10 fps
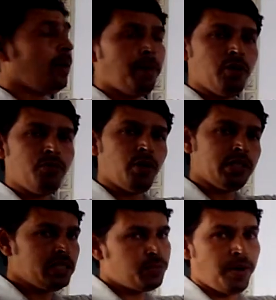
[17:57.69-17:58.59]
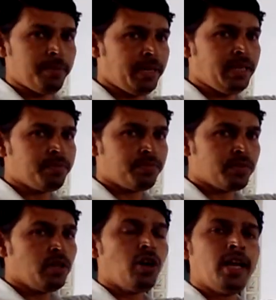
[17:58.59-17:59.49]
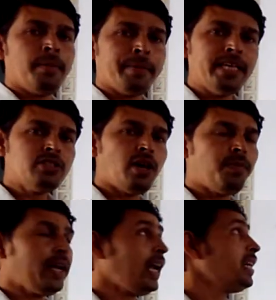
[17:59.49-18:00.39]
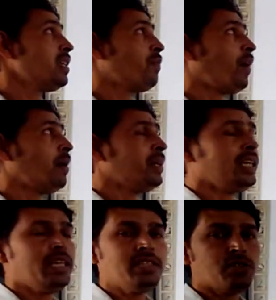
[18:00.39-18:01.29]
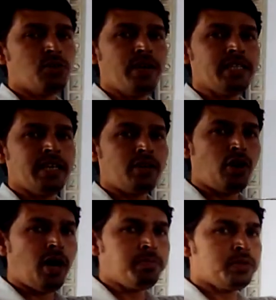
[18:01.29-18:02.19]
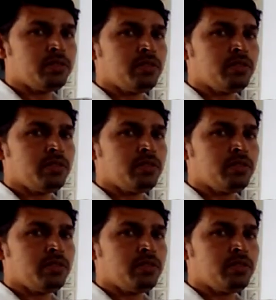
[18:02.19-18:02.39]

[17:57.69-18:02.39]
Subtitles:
about what is farming. On a piece of land, the farmer is growing the crops.